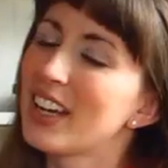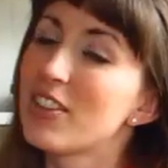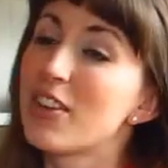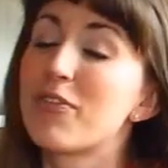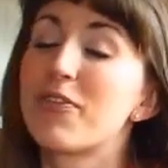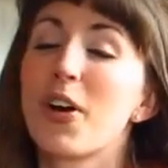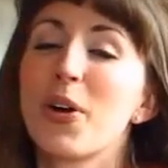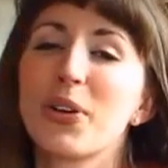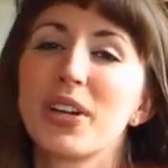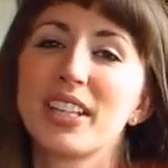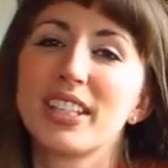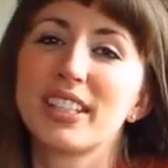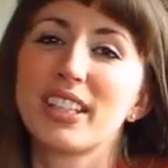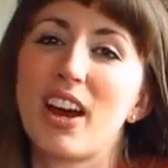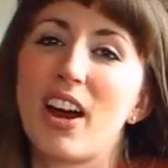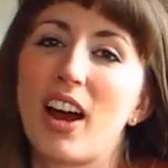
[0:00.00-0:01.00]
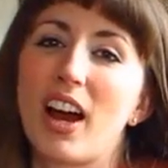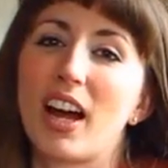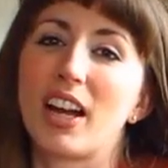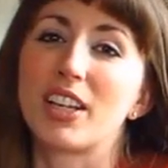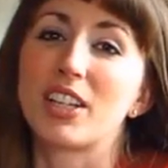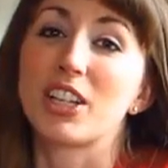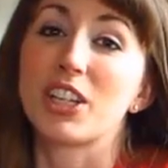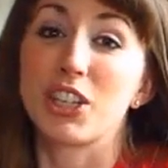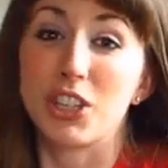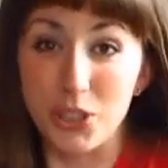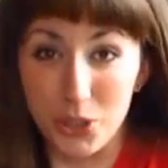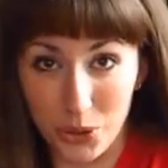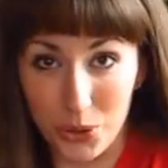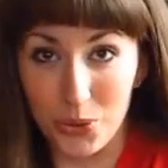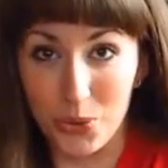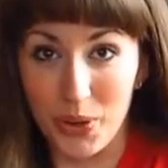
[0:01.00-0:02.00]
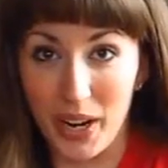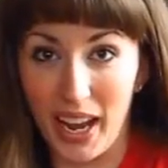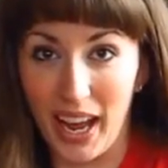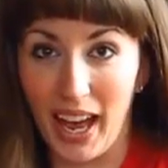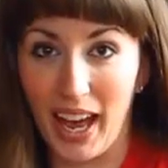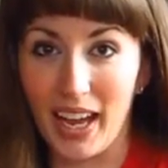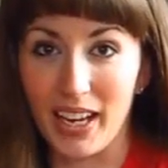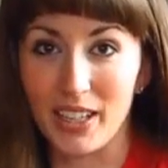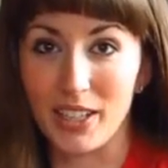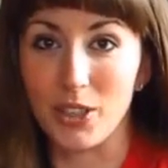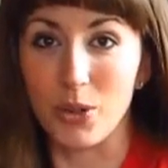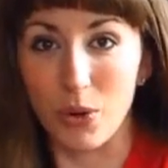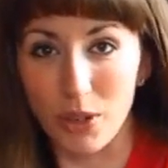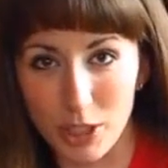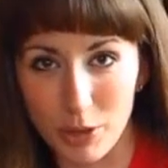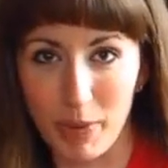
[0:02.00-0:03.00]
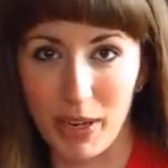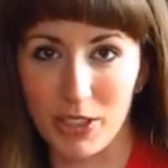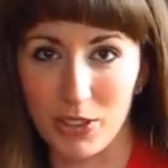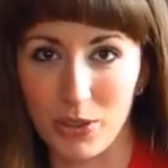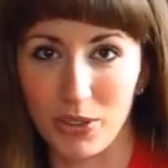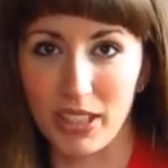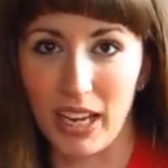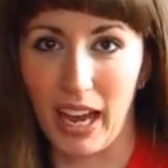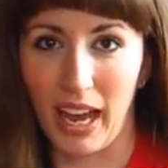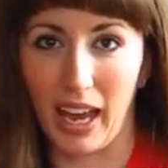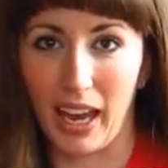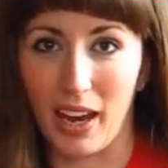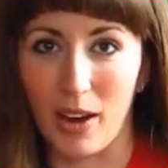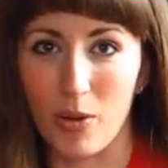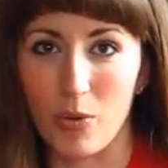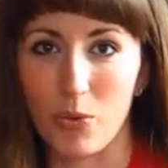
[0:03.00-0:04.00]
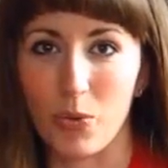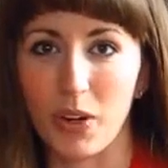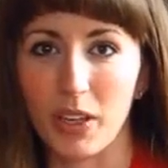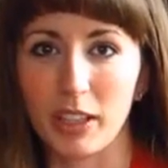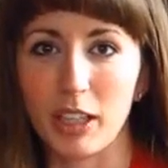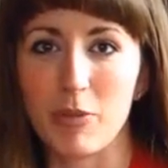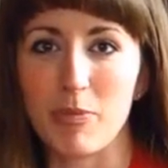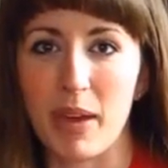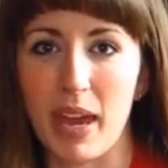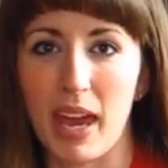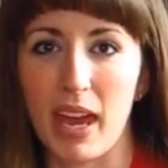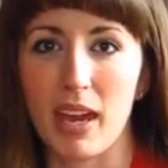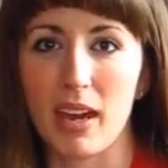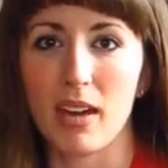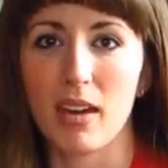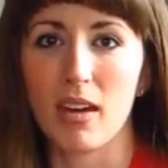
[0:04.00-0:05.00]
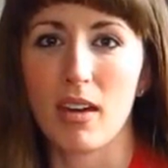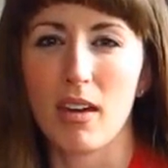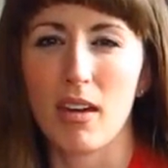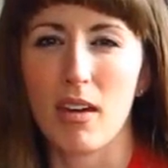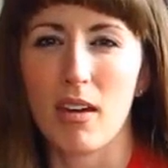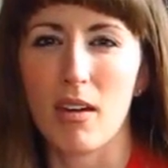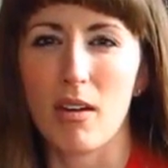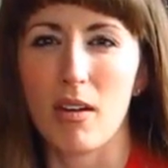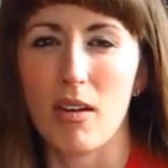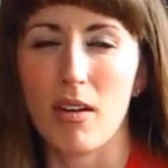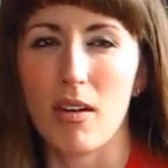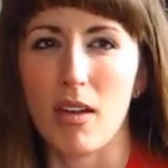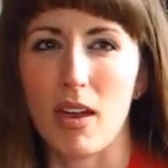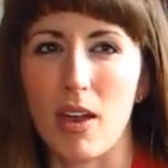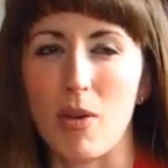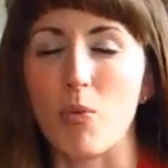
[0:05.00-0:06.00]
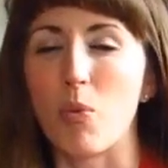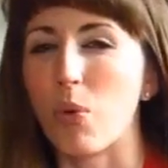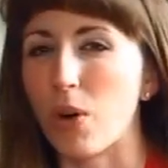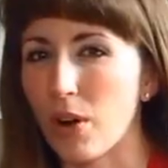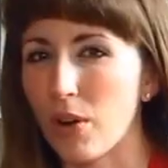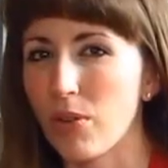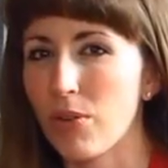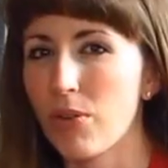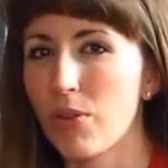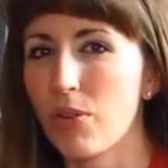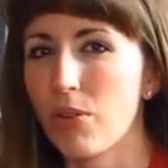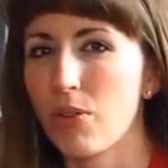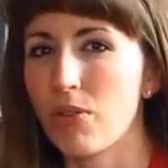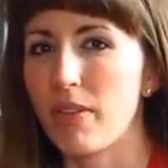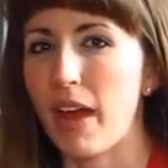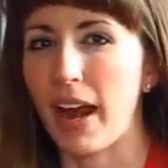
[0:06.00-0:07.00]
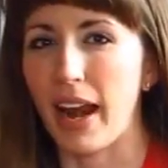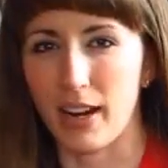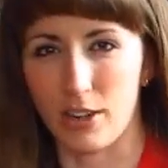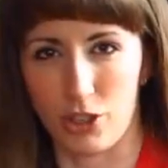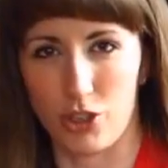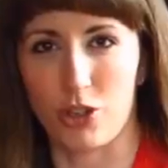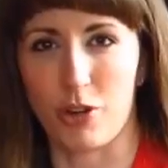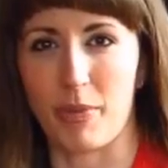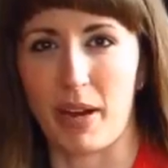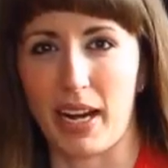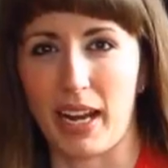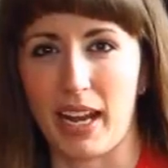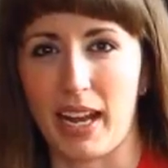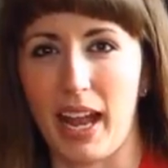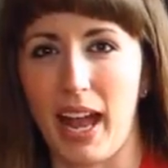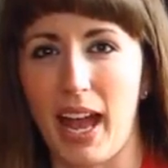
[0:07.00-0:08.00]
the focus on you and your special day really make it worth that extra money.